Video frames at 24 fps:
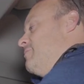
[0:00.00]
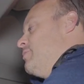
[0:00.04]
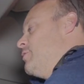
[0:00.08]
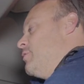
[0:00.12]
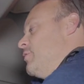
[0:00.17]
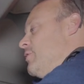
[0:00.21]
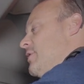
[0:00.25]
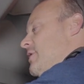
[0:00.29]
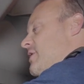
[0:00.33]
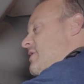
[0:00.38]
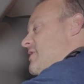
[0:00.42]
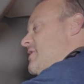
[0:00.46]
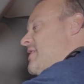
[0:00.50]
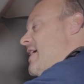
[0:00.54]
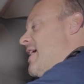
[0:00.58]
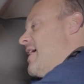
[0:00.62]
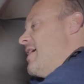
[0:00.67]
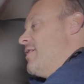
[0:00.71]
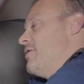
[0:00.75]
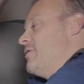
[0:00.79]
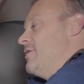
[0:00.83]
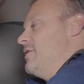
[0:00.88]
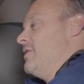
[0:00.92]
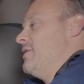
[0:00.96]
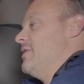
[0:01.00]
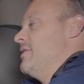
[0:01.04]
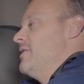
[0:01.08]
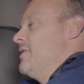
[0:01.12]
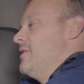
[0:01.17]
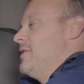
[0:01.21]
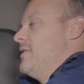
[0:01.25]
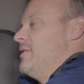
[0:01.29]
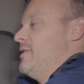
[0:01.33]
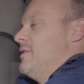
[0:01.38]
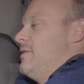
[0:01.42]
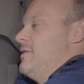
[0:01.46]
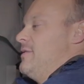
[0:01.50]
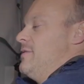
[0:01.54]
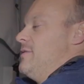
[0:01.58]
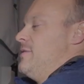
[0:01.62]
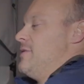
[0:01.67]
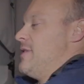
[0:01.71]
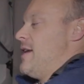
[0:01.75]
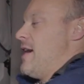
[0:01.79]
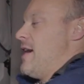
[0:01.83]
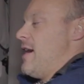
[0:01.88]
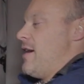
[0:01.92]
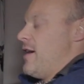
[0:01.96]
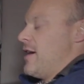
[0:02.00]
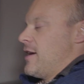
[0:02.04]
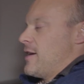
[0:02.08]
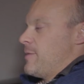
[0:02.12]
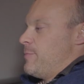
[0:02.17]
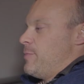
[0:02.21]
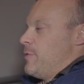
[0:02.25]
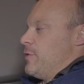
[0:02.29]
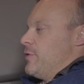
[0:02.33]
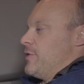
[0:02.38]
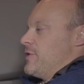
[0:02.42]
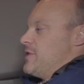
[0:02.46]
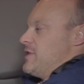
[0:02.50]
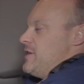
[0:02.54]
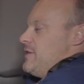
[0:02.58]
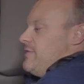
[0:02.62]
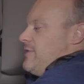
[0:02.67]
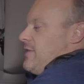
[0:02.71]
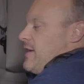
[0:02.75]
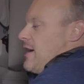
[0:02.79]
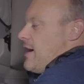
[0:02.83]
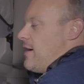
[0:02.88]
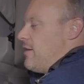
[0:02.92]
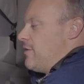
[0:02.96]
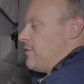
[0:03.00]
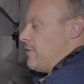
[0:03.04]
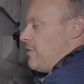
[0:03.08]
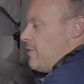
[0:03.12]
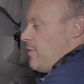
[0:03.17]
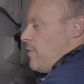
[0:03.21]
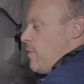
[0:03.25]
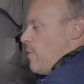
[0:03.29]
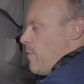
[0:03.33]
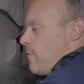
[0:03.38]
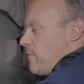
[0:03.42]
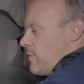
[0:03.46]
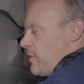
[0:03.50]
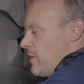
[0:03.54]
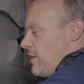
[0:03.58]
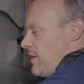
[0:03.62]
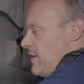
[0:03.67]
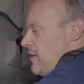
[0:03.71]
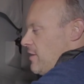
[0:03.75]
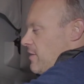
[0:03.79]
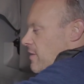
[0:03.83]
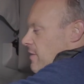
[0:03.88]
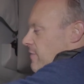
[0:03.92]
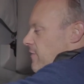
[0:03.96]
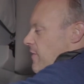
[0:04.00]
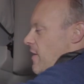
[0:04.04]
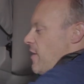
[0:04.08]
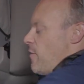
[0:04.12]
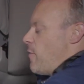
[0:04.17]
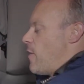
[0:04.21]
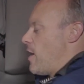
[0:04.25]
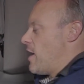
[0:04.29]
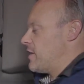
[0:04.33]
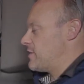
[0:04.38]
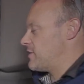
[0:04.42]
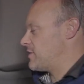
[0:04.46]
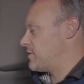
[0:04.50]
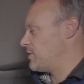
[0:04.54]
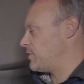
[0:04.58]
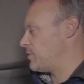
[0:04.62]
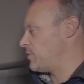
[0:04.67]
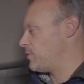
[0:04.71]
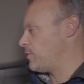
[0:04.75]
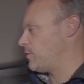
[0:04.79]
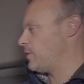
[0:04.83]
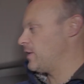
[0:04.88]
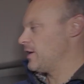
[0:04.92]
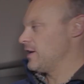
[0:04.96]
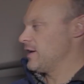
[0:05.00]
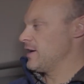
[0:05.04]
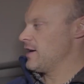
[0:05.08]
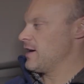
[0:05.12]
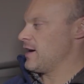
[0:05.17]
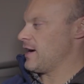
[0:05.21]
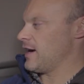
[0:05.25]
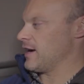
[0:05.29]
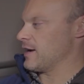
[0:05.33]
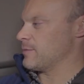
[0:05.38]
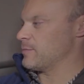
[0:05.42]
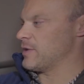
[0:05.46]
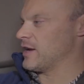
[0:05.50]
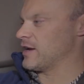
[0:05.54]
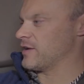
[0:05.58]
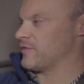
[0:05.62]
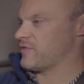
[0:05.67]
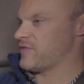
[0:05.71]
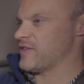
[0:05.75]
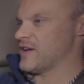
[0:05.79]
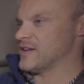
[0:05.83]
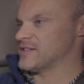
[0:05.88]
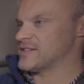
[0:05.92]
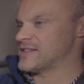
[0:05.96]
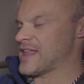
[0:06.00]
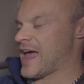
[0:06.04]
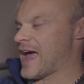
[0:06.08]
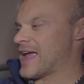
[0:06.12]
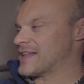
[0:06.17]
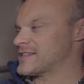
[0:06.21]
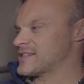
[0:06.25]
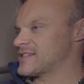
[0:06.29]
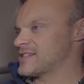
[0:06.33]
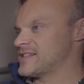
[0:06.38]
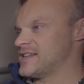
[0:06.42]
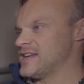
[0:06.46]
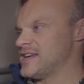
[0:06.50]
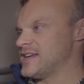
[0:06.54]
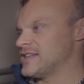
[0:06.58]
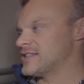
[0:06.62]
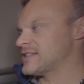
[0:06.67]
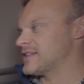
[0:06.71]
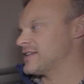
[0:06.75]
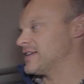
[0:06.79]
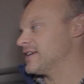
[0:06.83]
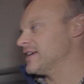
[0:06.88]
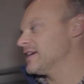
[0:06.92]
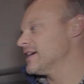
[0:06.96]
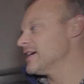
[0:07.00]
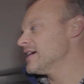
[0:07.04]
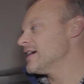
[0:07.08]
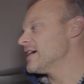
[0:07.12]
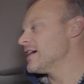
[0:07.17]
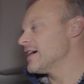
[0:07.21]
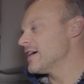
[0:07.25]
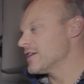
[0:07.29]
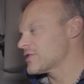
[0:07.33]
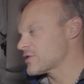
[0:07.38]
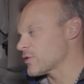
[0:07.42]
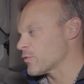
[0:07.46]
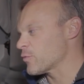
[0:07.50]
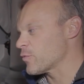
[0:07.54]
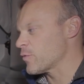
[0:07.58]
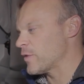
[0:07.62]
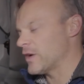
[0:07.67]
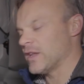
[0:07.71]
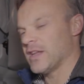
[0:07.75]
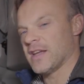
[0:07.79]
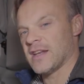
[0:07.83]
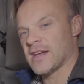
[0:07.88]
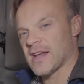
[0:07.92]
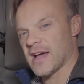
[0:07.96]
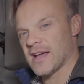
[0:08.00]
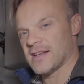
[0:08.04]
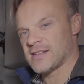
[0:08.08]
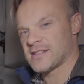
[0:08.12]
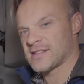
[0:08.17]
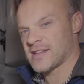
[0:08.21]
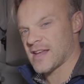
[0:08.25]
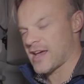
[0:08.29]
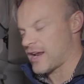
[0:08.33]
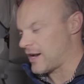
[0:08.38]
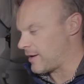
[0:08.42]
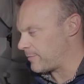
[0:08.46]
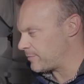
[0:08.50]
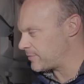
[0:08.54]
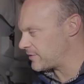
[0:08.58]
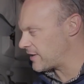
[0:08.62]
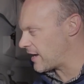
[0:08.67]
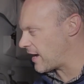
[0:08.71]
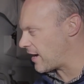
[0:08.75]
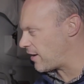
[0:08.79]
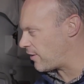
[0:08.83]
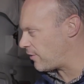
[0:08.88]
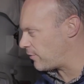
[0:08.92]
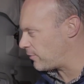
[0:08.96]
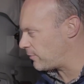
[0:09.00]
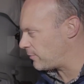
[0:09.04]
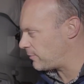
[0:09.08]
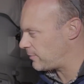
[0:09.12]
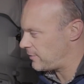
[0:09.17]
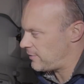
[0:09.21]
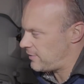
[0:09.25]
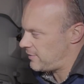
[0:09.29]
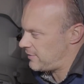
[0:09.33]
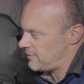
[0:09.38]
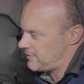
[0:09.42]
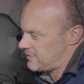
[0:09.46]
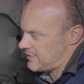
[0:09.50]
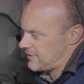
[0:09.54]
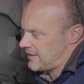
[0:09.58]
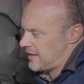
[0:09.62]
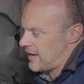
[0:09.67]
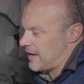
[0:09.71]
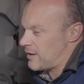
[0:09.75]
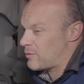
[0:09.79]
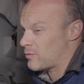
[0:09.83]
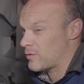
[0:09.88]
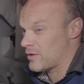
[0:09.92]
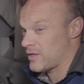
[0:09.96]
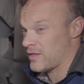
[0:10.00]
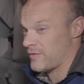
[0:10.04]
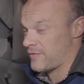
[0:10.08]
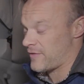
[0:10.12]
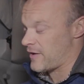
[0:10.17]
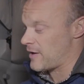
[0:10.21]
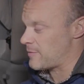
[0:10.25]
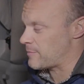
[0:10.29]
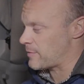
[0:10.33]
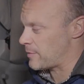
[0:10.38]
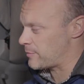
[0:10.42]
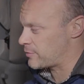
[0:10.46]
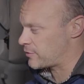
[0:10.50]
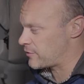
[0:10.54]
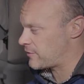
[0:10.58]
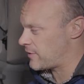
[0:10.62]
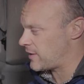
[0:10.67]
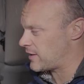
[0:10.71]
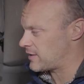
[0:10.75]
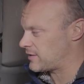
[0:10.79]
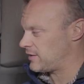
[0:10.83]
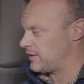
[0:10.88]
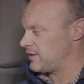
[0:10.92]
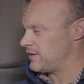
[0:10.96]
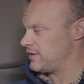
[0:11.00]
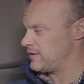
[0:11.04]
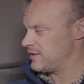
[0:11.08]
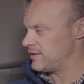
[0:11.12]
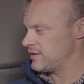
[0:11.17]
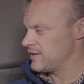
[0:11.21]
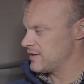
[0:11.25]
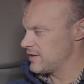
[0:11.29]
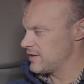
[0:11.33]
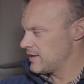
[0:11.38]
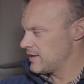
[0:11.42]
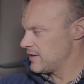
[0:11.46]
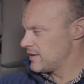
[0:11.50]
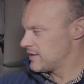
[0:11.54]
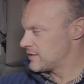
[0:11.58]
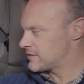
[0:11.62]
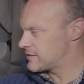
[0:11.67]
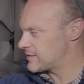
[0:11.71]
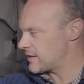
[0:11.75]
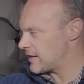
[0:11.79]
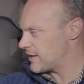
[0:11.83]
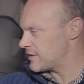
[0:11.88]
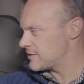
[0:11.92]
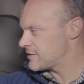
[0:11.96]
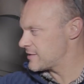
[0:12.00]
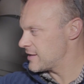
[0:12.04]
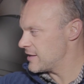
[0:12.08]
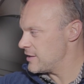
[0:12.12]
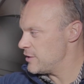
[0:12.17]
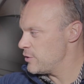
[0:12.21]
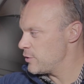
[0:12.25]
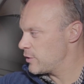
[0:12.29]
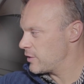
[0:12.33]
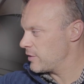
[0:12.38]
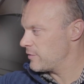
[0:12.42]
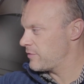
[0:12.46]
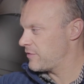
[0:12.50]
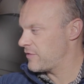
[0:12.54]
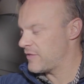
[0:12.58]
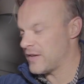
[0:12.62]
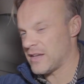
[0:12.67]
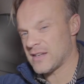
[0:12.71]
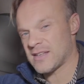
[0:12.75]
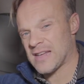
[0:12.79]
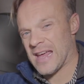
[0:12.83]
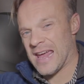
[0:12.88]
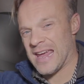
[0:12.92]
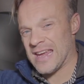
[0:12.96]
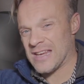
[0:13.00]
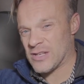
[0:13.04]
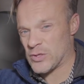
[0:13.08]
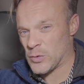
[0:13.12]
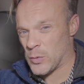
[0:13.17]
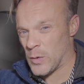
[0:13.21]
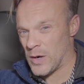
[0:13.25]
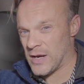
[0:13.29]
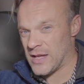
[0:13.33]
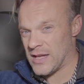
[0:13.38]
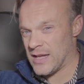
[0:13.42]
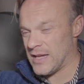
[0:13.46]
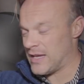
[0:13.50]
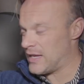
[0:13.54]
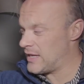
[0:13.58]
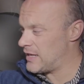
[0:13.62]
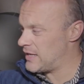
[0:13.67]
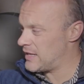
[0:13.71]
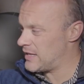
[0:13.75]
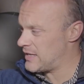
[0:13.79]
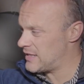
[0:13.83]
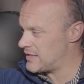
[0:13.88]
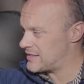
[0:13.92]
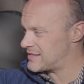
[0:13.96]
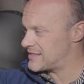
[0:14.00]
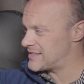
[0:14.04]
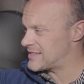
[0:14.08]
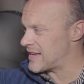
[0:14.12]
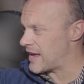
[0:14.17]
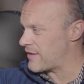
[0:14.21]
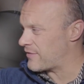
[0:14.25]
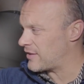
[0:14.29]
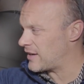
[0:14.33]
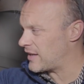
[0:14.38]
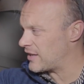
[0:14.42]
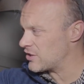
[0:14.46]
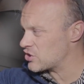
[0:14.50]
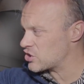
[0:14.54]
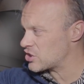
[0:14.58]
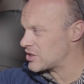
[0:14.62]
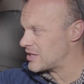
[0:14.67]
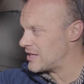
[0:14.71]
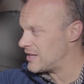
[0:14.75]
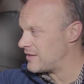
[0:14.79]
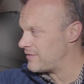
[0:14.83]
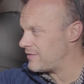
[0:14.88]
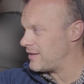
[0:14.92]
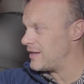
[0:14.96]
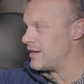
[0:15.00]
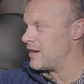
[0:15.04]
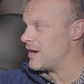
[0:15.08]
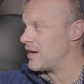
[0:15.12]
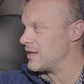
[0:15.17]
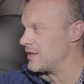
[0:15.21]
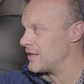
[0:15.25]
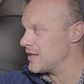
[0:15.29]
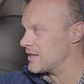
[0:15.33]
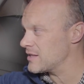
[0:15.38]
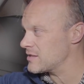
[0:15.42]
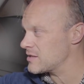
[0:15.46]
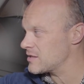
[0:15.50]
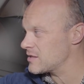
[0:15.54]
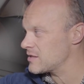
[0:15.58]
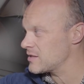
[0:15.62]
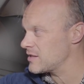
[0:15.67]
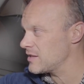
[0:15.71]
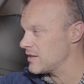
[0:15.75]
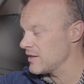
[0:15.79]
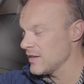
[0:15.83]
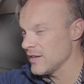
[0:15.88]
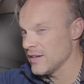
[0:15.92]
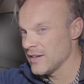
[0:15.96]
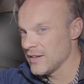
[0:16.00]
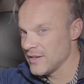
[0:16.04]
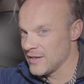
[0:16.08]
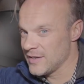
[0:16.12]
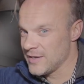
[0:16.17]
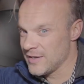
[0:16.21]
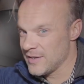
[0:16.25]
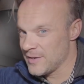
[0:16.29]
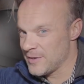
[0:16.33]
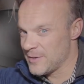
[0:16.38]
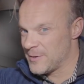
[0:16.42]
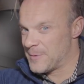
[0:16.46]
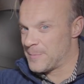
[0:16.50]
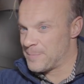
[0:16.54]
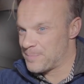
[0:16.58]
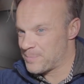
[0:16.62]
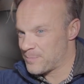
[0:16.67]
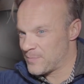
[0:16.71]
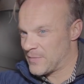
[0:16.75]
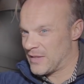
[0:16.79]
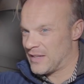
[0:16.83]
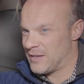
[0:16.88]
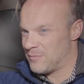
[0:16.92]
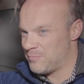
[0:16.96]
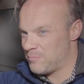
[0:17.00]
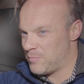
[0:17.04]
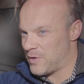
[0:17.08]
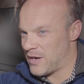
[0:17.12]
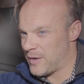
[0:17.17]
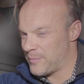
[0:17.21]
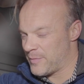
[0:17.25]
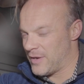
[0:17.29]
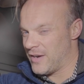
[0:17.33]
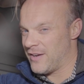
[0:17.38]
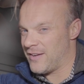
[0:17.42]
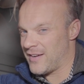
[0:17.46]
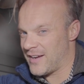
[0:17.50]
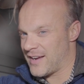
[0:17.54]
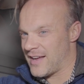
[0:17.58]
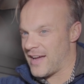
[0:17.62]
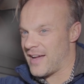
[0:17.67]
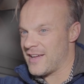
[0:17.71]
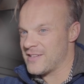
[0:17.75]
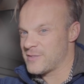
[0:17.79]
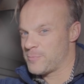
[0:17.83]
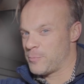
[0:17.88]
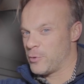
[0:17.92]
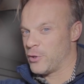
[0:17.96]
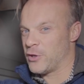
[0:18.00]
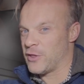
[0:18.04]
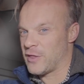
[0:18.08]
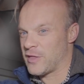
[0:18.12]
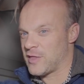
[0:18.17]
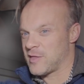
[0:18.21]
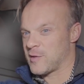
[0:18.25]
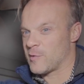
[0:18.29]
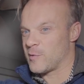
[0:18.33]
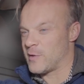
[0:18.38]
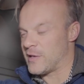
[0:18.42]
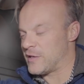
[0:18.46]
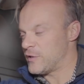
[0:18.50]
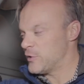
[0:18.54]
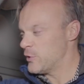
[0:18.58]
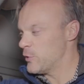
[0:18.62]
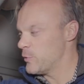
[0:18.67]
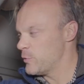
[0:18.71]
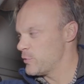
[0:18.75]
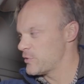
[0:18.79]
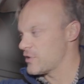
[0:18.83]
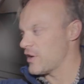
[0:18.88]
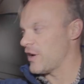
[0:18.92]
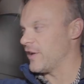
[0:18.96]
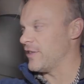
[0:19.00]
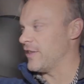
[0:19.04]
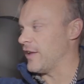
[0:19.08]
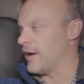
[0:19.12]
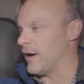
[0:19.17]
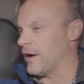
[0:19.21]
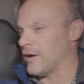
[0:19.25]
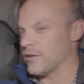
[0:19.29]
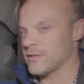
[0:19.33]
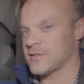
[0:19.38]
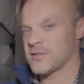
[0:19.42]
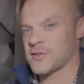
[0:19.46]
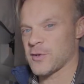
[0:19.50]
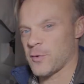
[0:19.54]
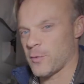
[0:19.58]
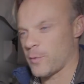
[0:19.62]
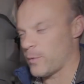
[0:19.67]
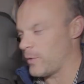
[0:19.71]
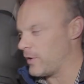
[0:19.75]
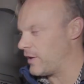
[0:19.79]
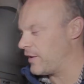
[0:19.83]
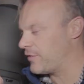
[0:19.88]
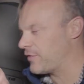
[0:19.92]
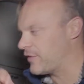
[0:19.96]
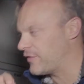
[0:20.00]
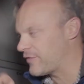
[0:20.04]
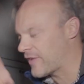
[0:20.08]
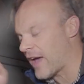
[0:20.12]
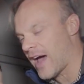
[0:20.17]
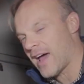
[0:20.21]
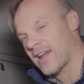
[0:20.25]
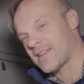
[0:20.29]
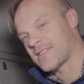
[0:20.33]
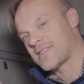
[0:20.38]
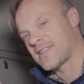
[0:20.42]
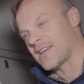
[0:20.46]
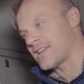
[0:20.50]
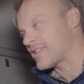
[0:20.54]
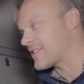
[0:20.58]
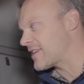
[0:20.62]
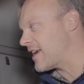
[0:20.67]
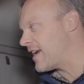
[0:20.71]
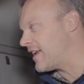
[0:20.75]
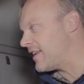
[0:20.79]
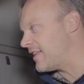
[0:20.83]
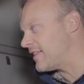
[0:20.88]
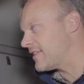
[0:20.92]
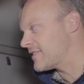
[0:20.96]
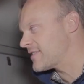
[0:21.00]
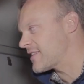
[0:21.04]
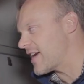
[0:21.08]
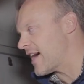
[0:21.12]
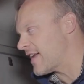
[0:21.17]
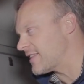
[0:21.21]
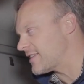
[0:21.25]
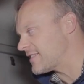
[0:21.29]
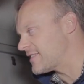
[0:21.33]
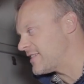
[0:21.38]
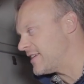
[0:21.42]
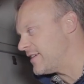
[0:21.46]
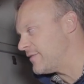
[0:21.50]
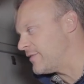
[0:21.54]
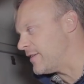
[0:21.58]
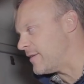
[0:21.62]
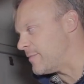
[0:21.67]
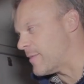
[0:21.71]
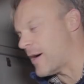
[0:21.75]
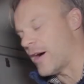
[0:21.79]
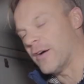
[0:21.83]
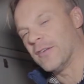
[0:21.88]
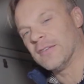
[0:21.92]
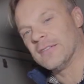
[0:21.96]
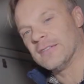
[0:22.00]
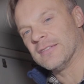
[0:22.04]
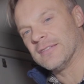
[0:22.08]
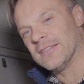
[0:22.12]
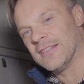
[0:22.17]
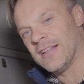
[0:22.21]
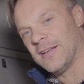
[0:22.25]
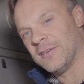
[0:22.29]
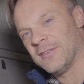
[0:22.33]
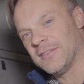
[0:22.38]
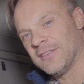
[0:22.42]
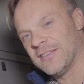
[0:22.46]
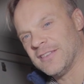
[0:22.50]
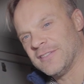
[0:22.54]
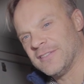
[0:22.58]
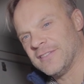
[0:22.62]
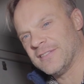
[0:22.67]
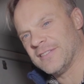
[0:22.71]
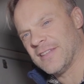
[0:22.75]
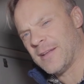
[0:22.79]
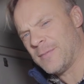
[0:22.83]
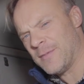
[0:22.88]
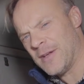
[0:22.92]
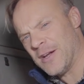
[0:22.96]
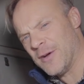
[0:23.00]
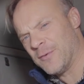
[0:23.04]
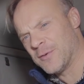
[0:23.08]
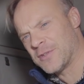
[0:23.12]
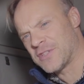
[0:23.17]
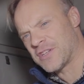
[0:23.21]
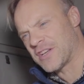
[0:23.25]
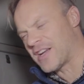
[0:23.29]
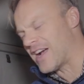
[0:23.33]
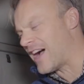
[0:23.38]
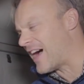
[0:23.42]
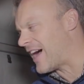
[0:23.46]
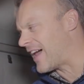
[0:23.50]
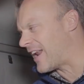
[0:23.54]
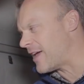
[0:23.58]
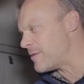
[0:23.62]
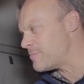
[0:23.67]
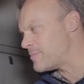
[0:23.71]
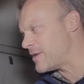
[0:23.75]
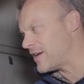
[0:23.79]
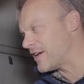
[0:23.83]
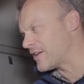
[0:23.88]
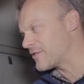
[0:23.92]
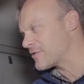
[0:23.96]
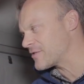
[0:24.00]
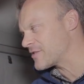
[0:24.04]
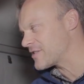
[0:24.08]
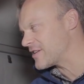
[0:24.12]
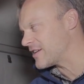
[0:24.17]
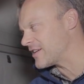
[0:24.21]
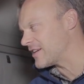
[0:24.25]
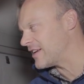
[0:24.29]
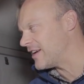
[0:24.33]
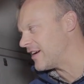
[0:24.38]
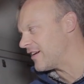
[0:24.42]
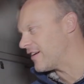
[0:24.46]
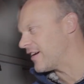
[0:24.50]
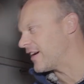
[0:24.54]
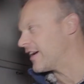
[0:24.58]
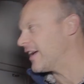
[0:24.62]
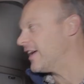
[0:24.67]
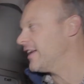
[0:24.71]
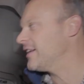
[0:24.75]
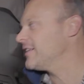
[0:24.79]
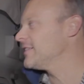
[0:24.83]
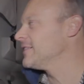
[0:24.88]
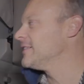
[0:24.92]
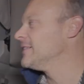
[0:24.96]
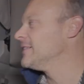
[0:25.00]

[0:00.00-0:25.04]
Pull this down. Now I can pull the TV out over here if I want to. I can make it face that seat. It's a really nice setup. Now, Kenworth, if I remember correctly, says that you can fit a 27-inch TV on this. But I'm hearing guys putting 32s on there. So if you've got a 680 that's got the TV mount, let me know what you got. I'd be interested in hearing it.